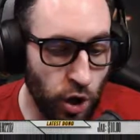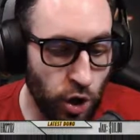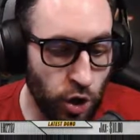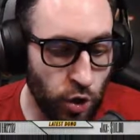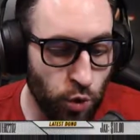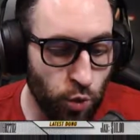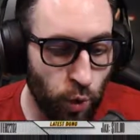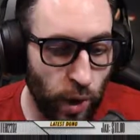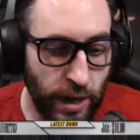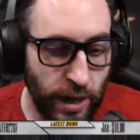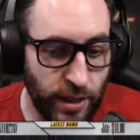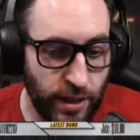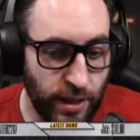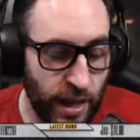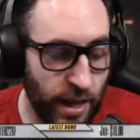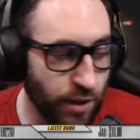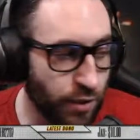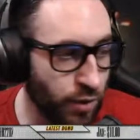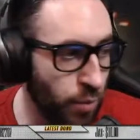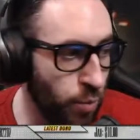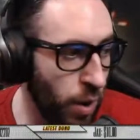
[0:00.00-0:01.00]
great
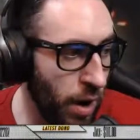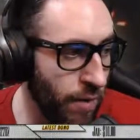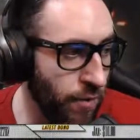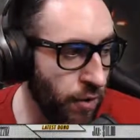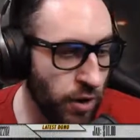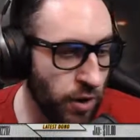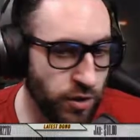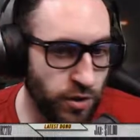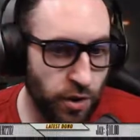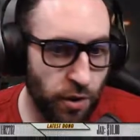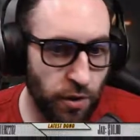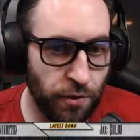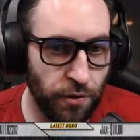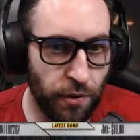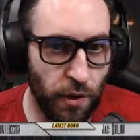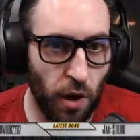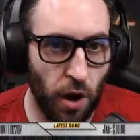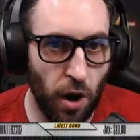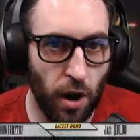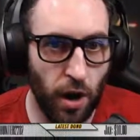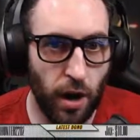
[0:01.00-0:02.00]
things from what I've heard so
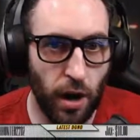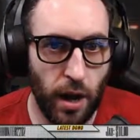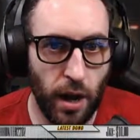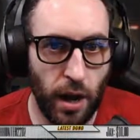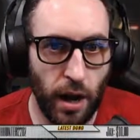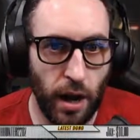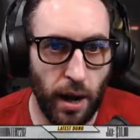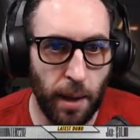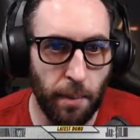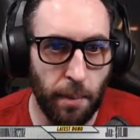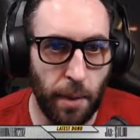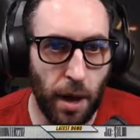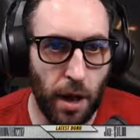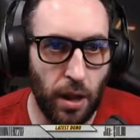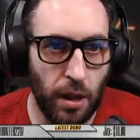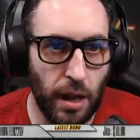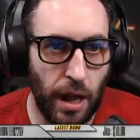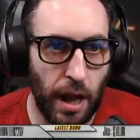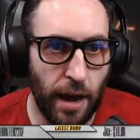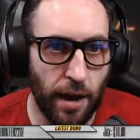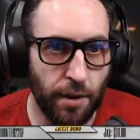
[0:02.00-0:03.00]
far. A
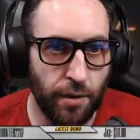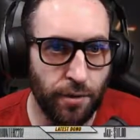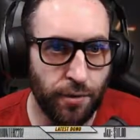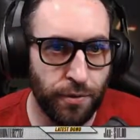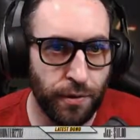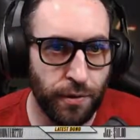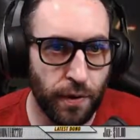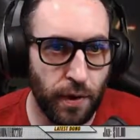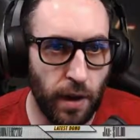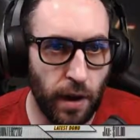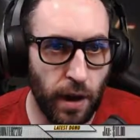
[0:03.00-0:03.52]
lot of